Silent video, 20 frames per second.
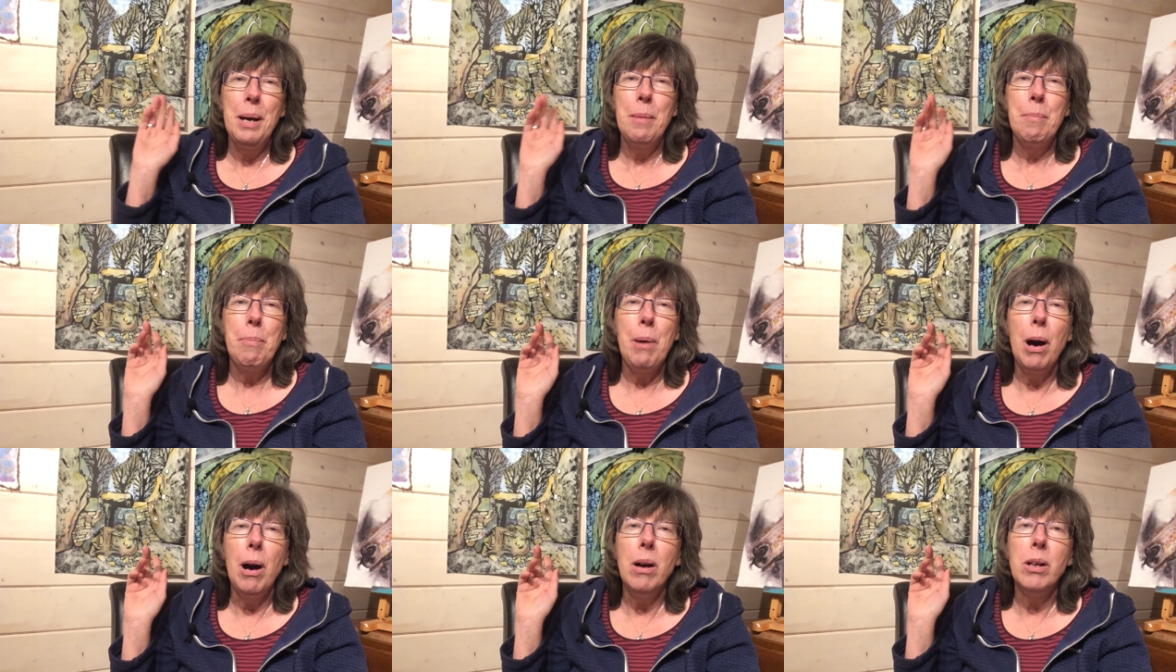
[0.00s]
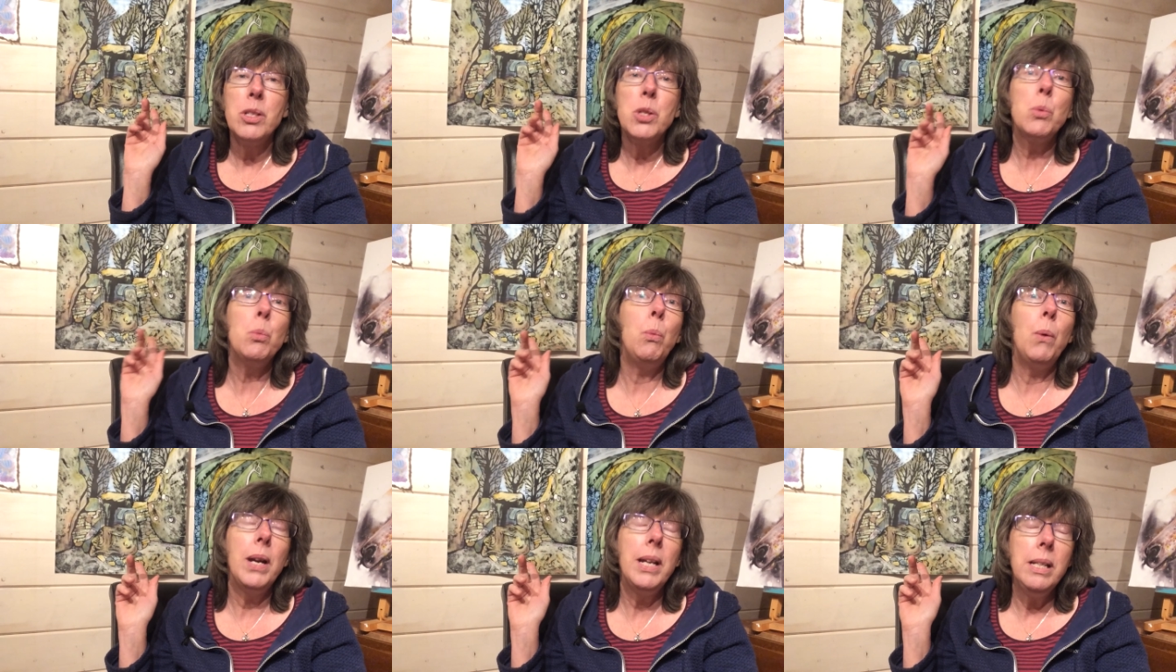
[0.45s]

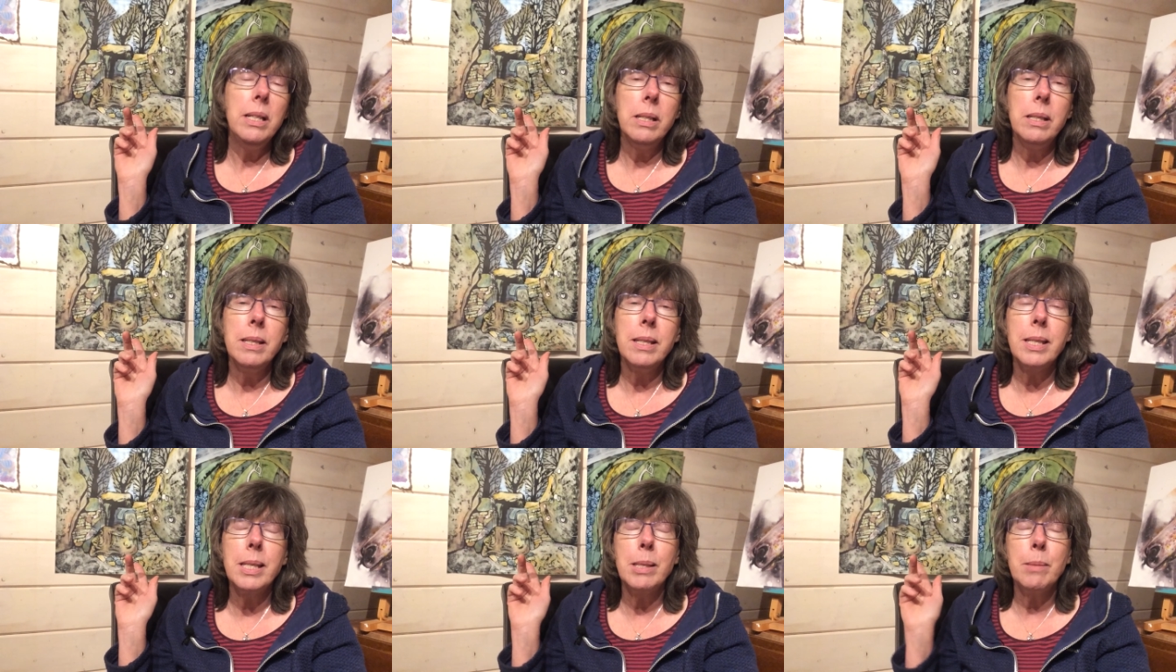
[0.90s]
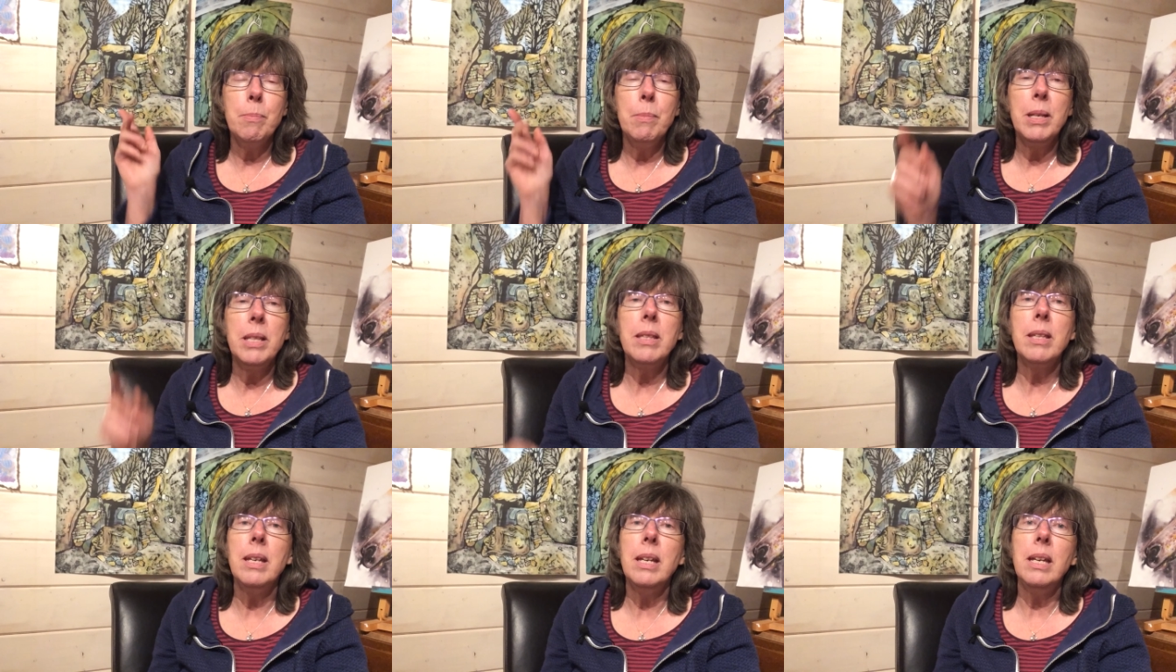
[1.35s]
past Wayland's
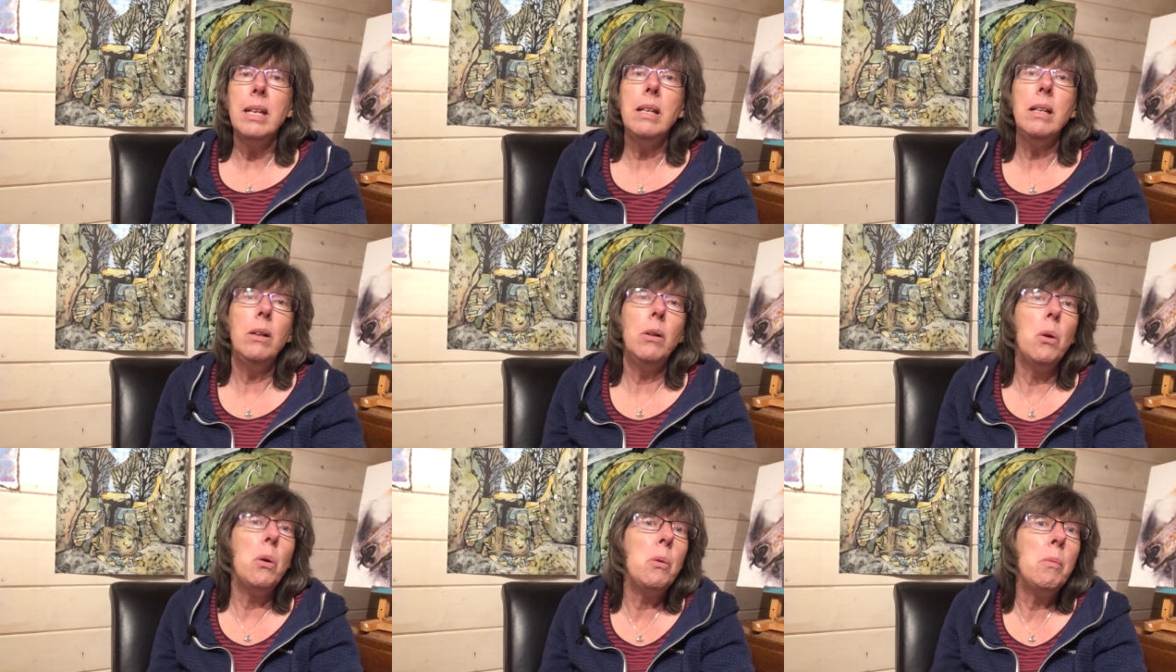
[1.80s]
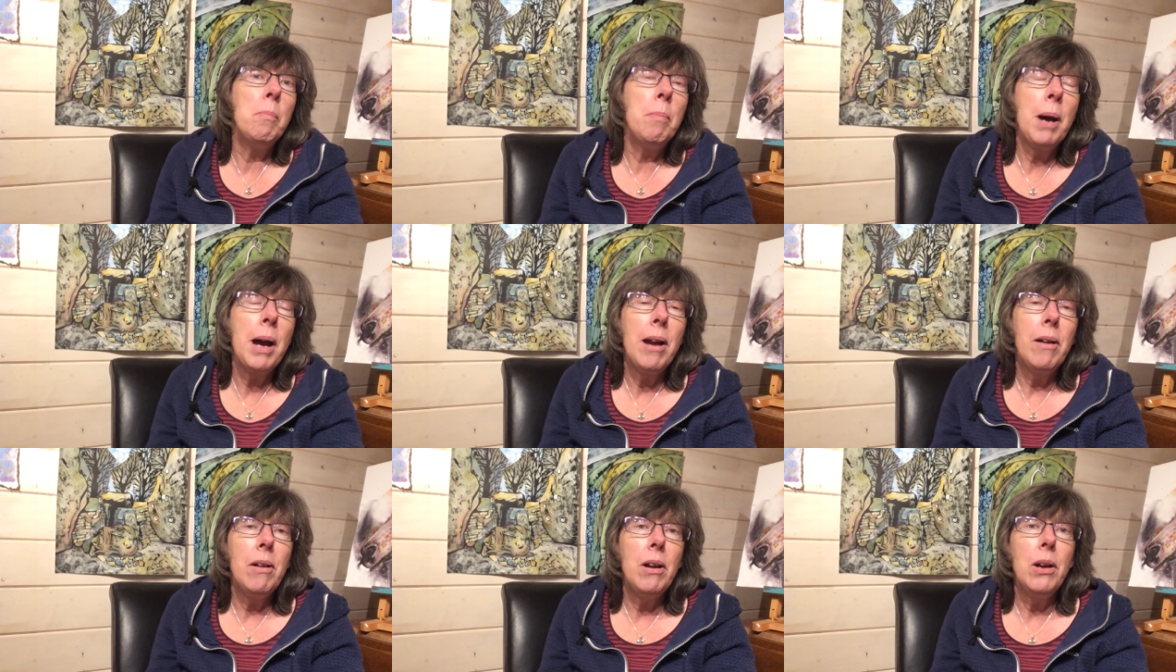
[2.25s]
Smithy, Long
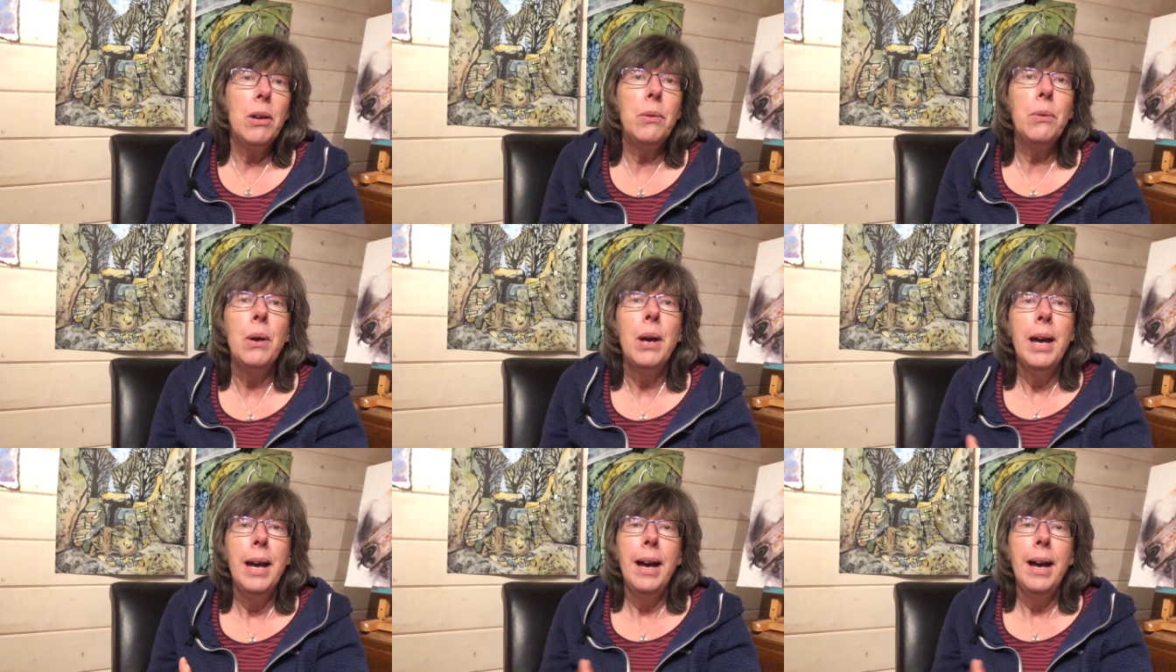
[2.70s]
Barrow.